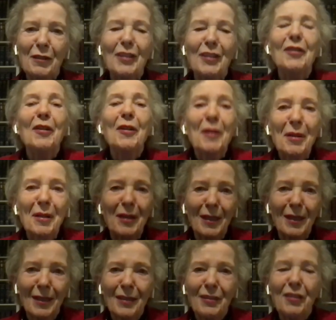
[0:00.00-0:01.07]
for us
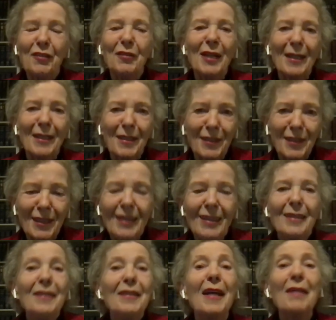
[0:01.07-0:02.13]
all to try and
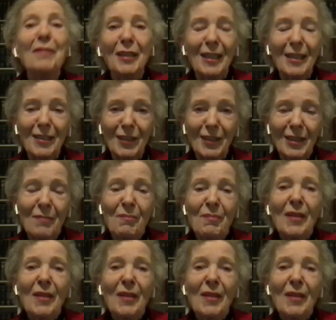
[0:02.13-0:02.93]
navigate.